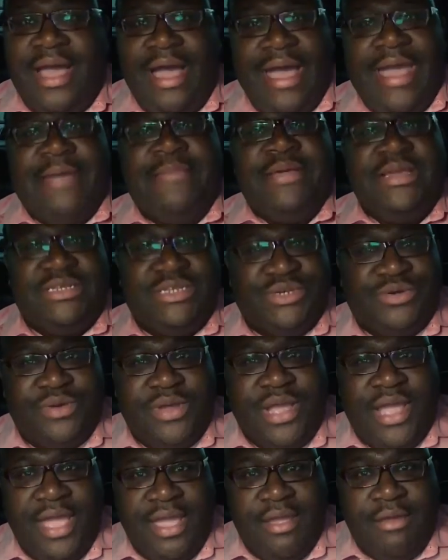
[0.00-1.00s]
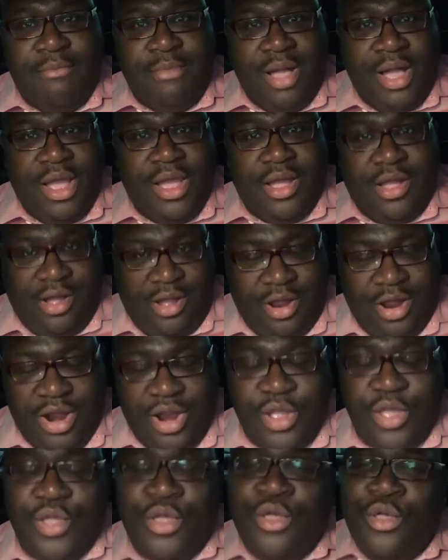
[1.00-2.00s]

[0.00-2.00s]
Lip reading: I be doing in my car?